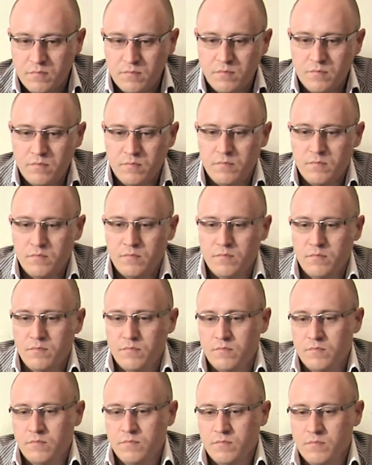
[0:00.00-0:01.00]

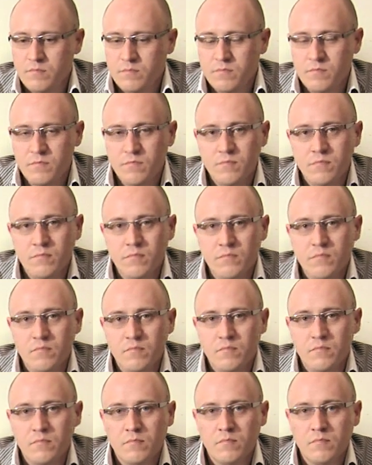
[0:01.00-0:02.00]

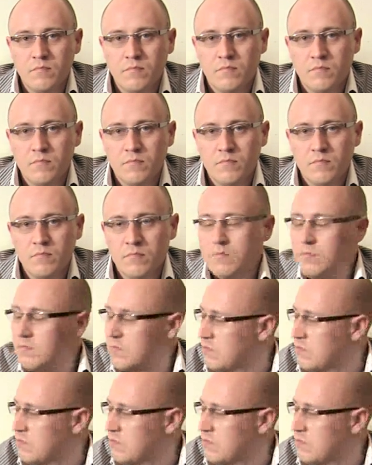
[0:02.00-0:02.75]
No words are spoken by the person on screen.